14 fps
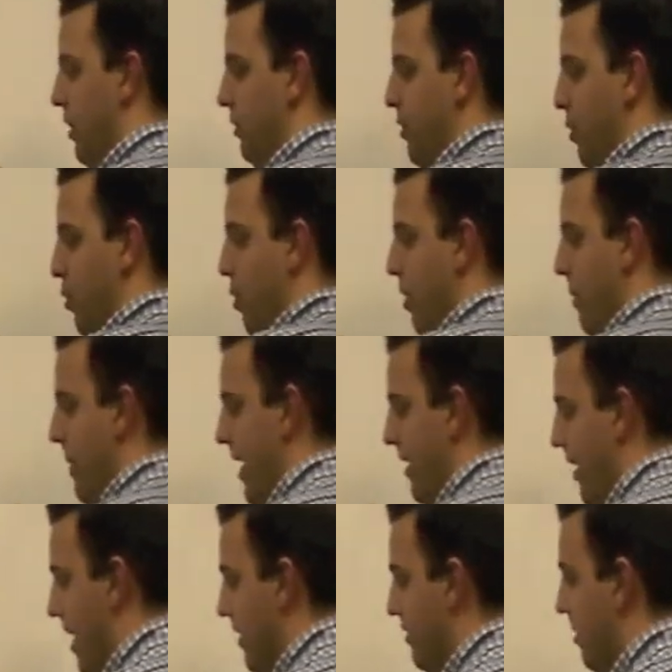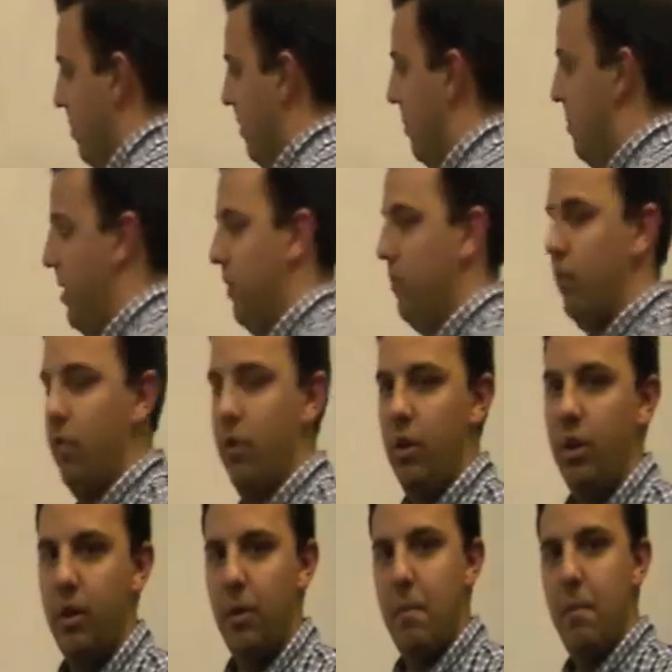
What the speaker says: So quarterback lines up in a pistol look,